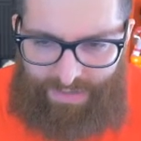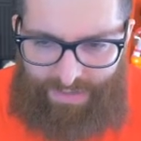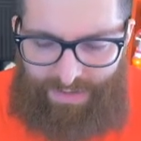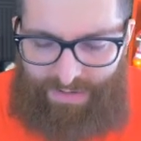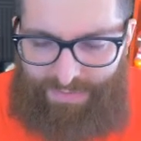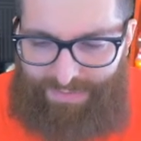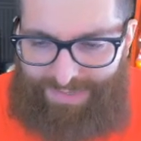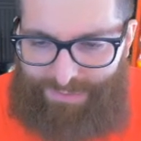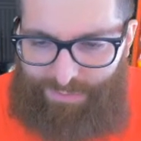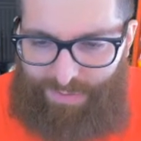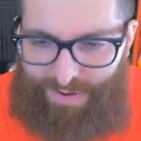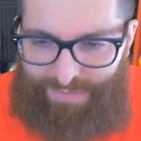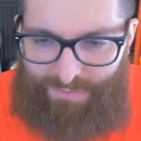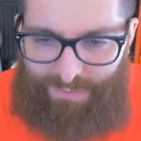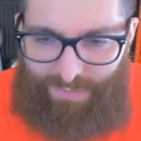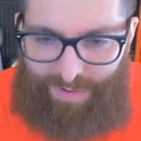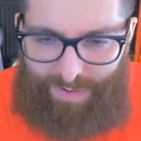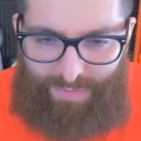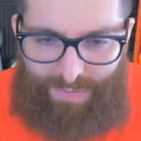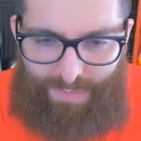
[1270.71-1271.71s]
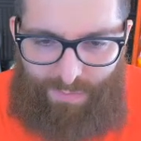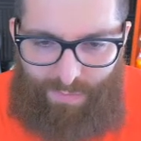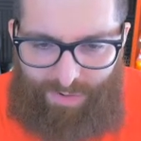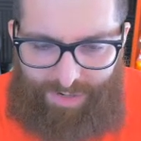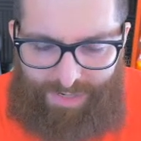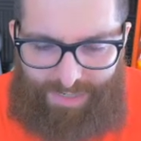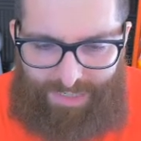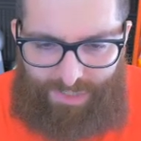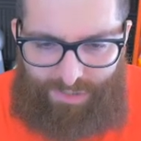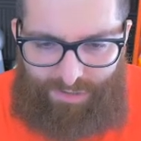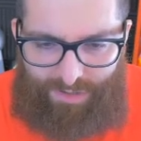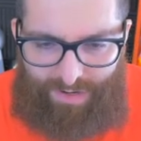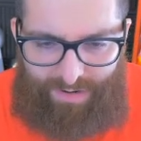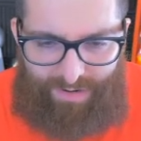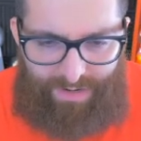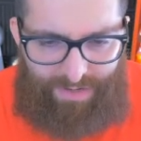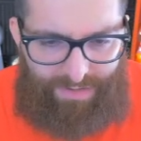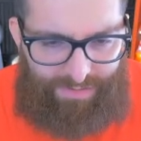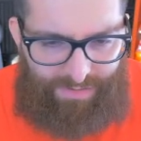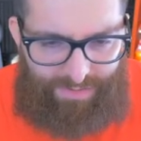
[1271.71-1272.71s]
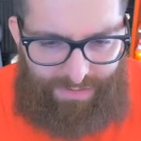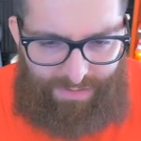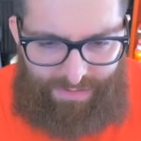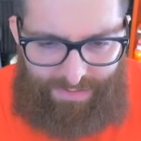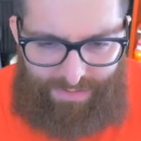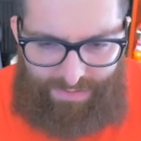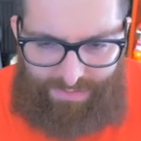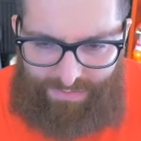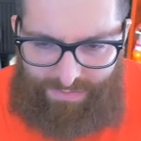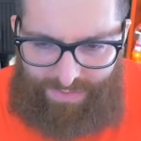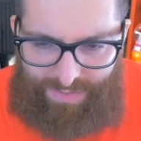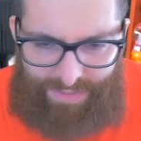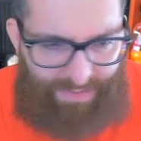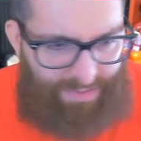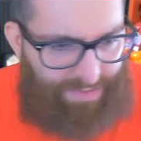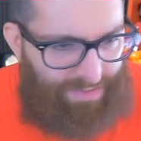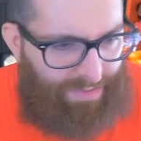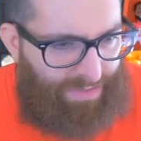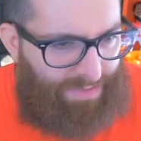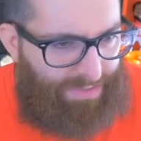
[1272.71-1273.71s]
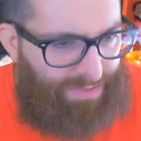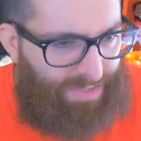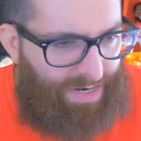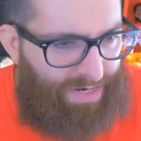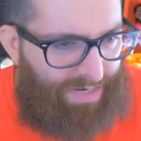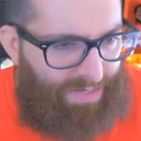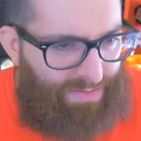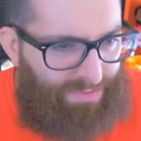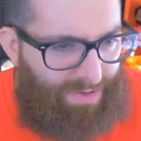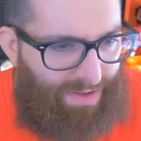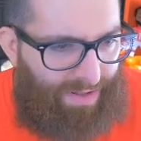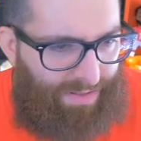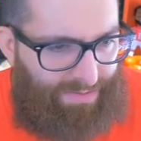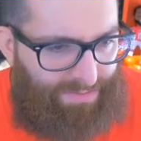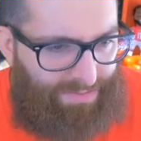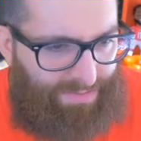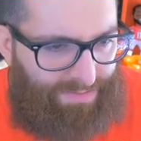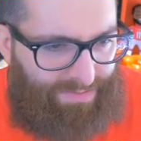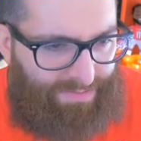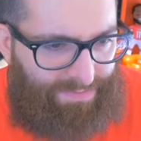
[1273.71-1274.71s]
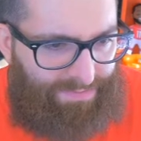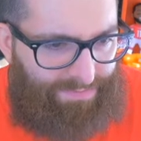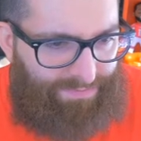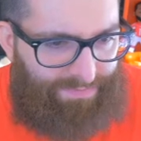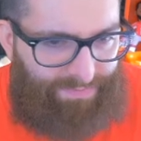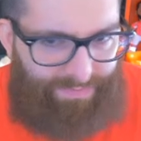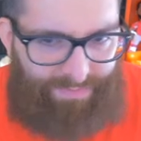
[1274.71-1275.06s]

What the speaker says: That's why if you want to be more contrarian, you can go with Jacob Hollister.